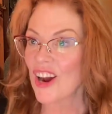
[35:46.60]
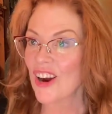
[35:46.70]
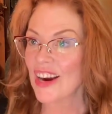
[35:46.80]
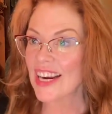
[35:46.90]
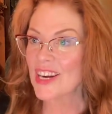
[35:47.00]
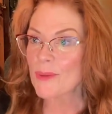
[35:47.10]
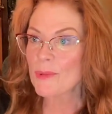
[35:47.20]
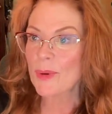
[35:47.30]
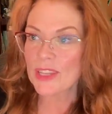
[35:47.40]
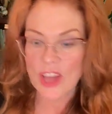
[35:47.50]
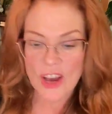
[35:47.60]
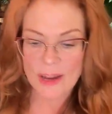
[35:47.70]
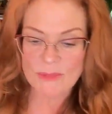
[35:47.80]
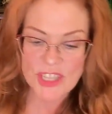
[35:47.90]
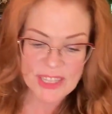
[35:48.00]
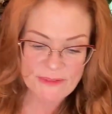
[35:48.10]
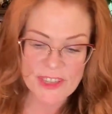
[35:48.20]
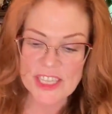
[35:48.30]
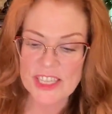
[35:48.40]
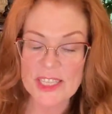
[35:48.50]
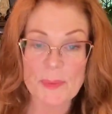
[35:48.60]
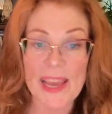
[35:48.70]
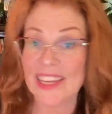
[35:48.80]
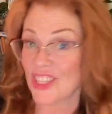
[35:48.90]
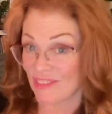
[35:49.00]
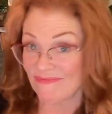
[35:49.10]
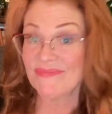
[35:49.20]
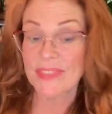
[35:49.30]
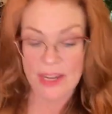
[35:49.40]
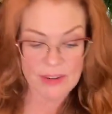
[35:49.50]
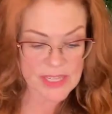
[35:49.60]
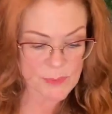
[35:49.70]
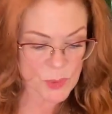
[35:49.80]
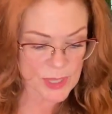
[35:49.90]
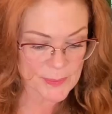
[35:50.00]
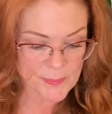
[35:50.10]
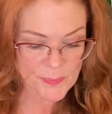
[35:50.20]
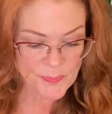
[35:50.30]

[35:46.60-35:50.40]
All right, I know I'm going long. I'm just going to finish this page. There is more.